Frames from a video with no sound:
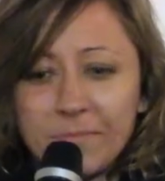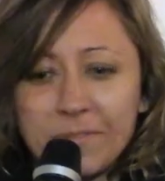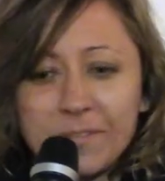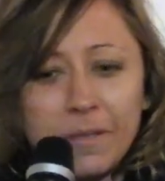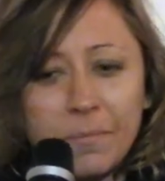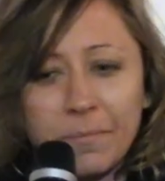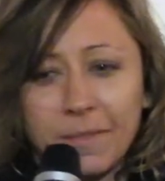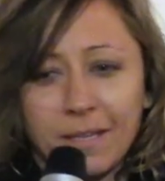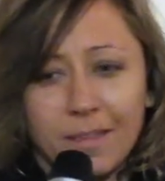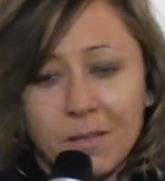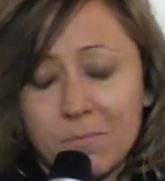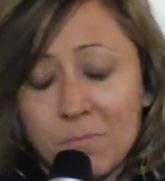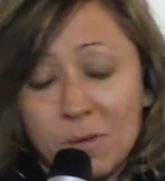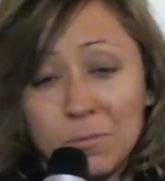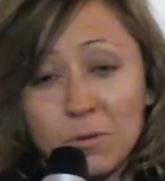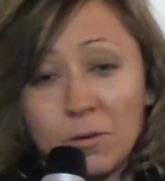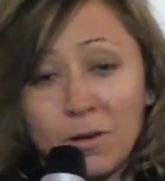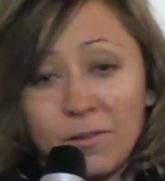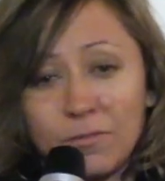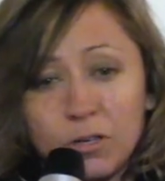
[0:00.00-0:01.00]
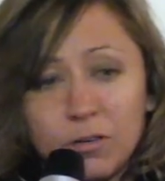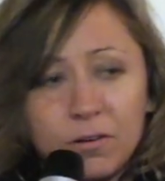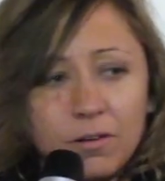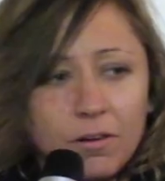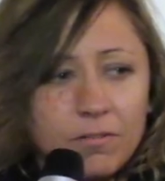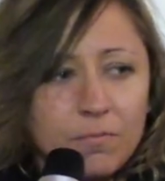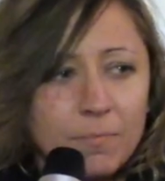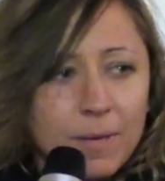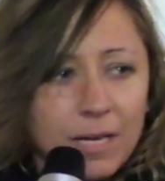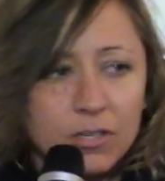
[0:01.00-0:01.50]
something that maybe you haven't heard
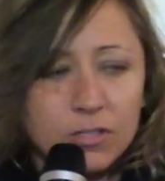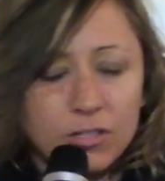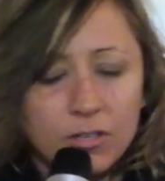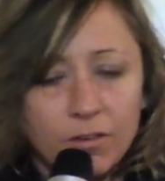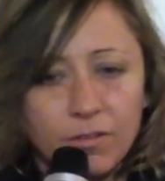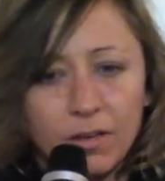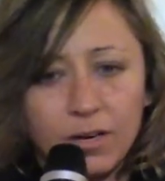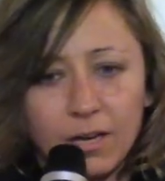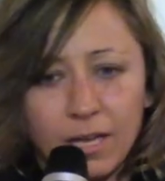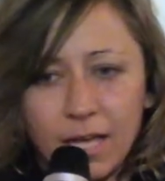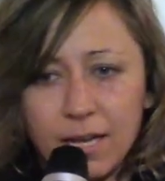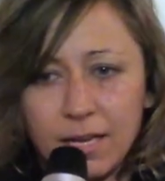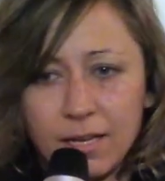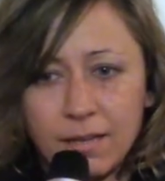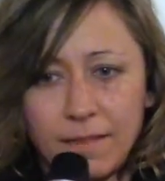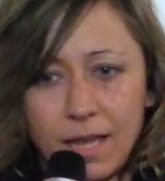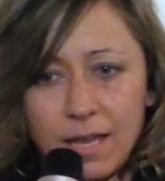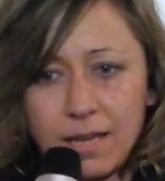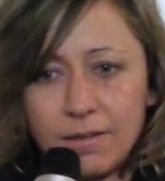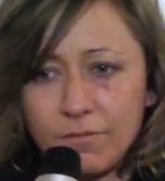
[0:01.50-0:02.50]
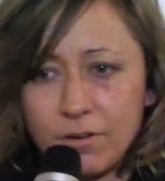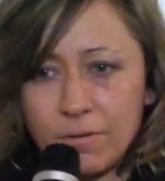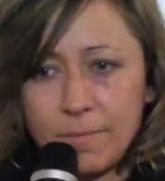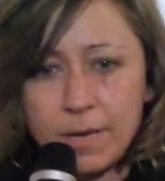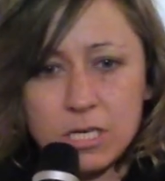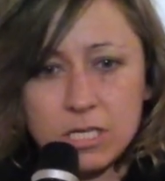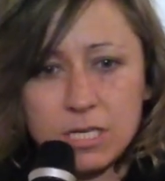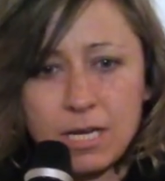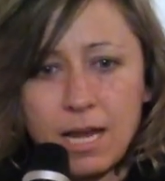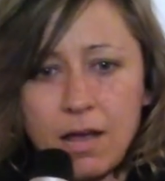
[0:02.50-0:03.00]
of, make sure they're getting that
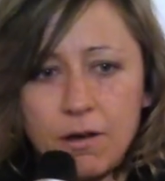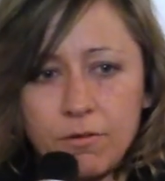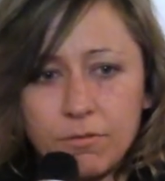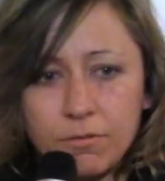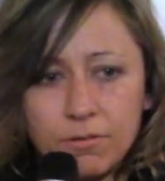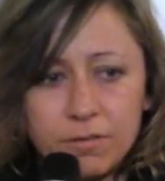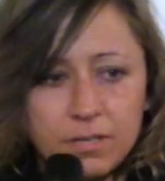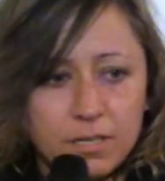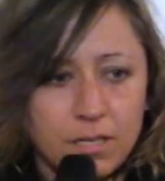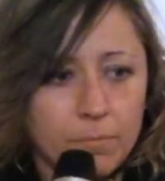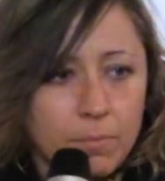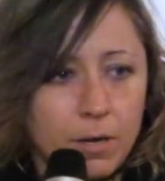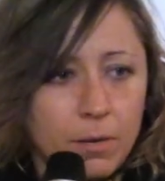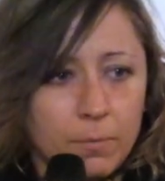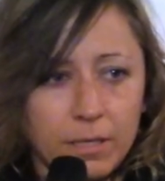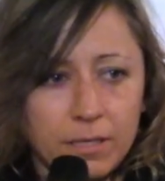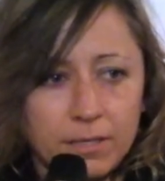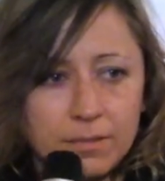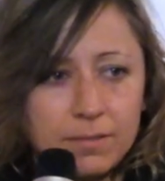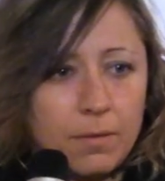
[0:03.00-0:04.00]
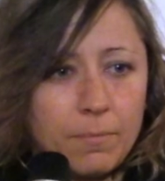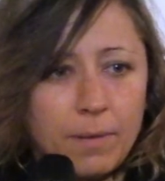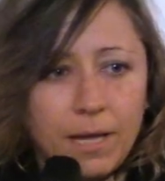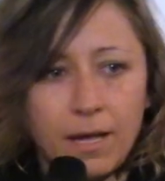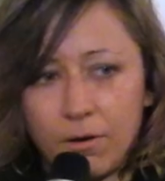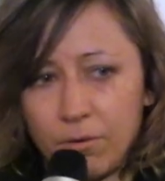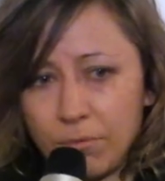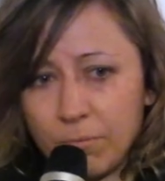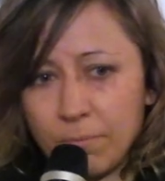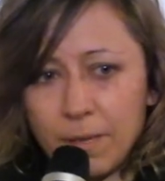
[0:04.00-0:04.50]
information out to the public
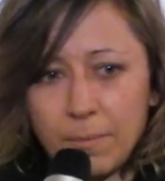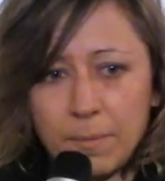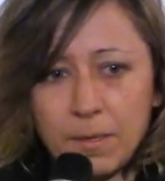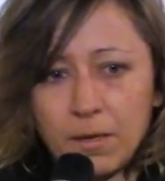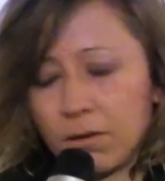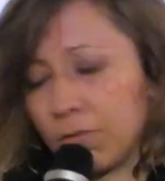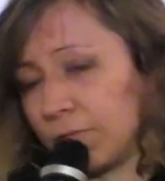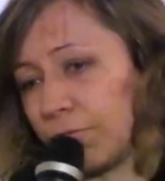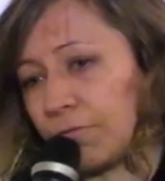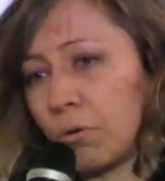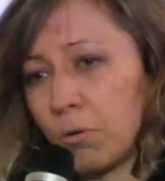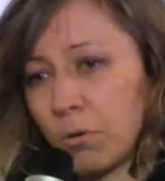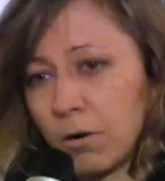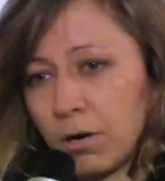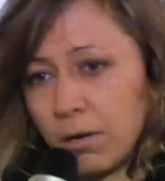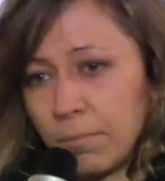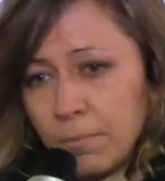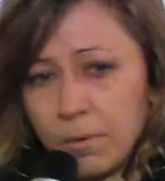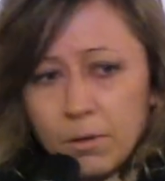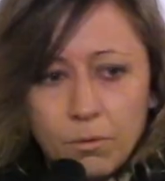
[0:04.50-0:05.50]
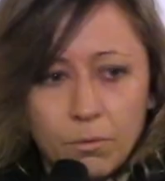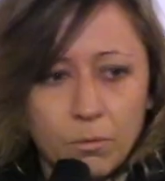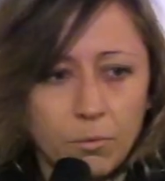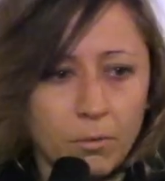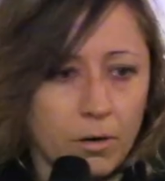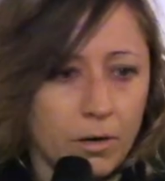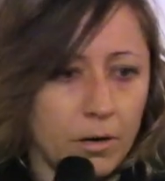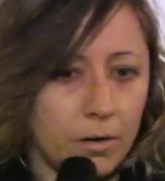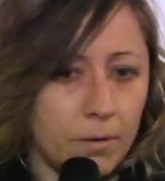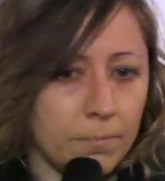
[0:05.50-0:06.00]
somehow, maybe on a forum
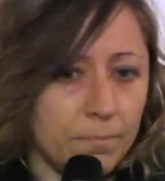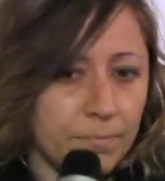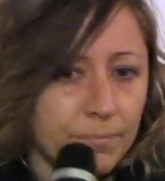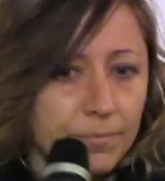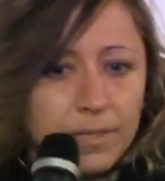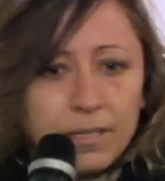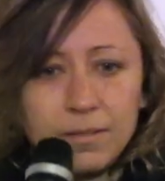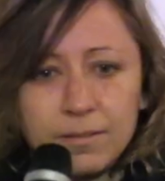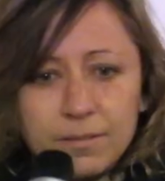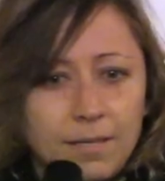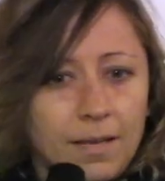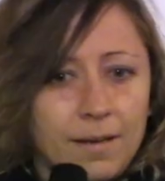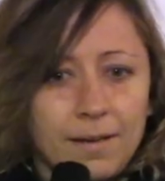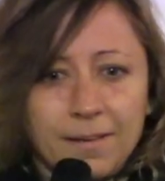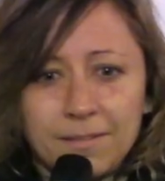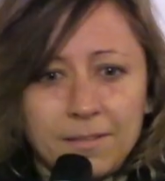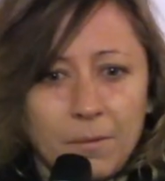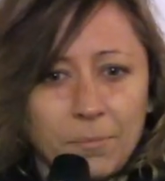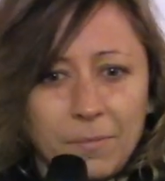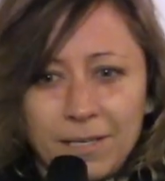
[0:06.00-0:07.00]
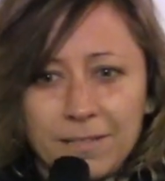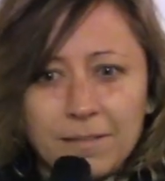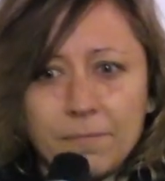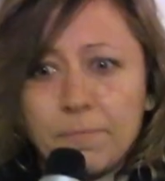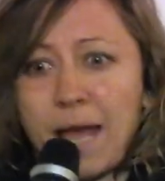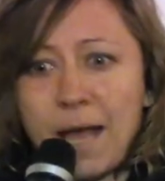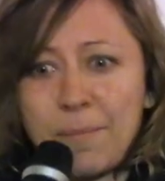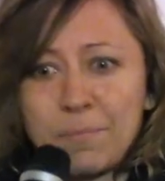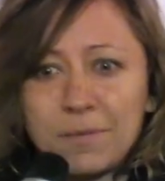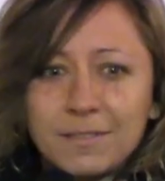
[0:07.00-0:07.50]
or sending something to
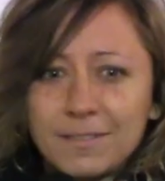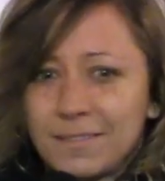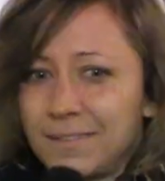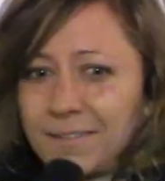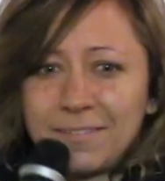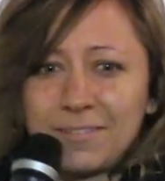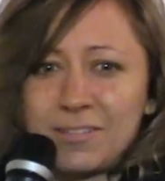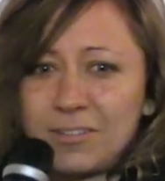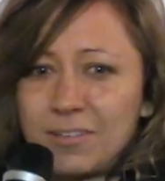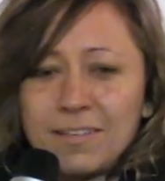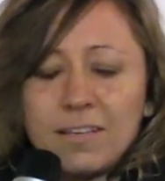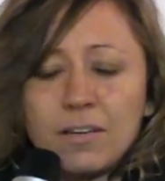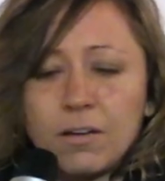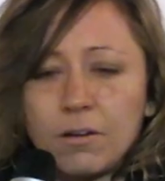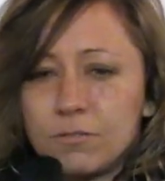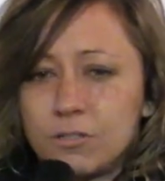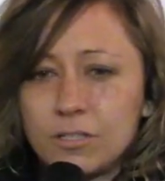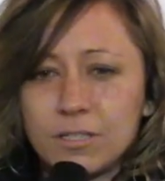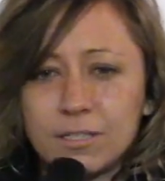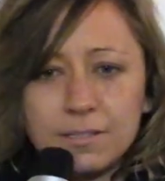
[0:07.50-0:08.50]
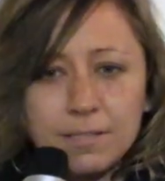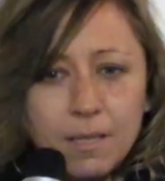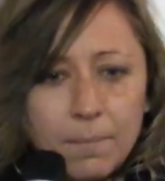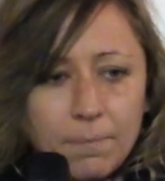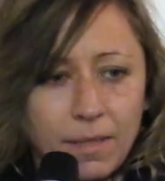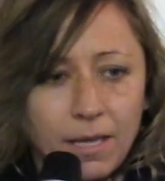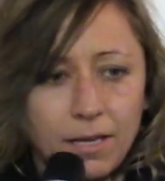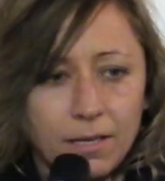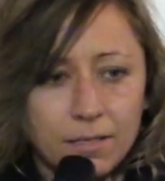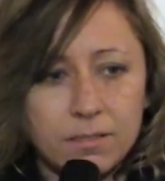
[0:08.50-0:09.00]
MAPS, to you know, just
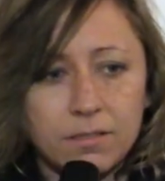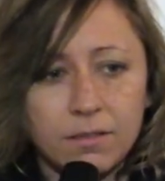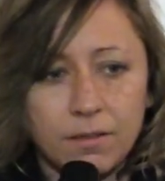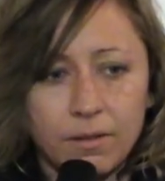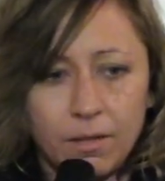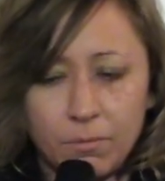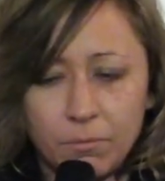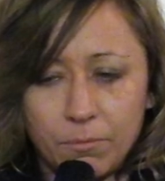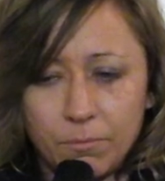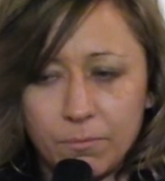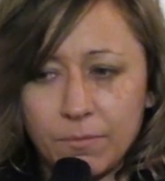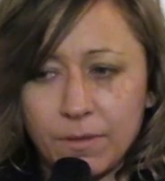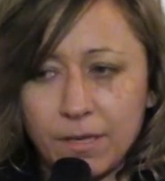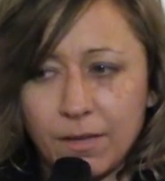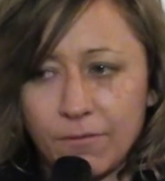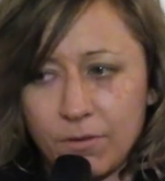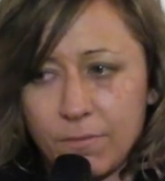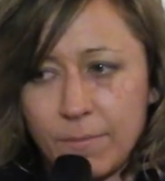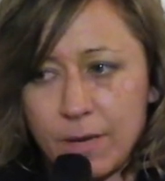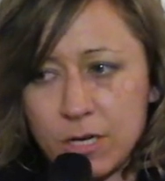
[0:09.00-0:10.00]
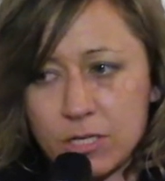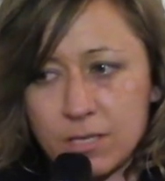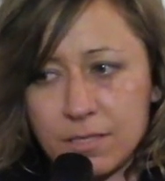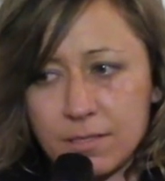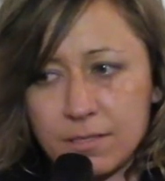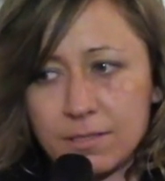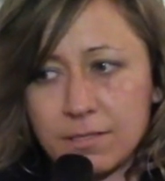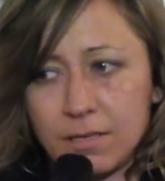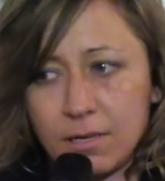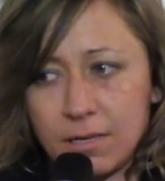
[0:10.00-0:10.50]
something so that the
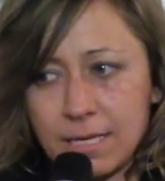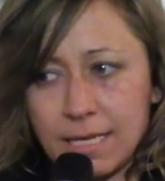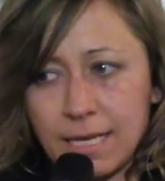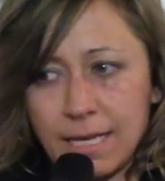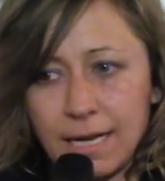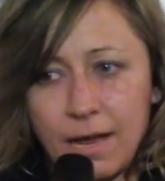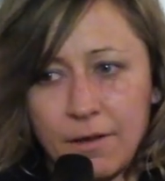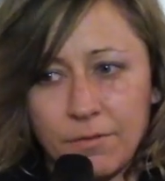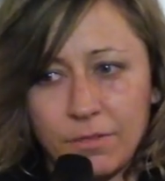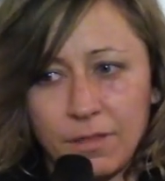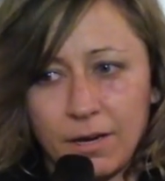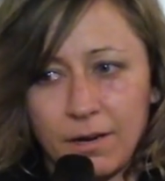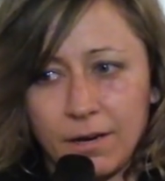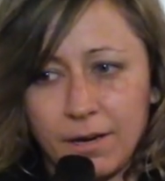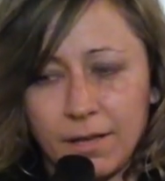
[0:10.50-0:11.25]
information's starting to get out there.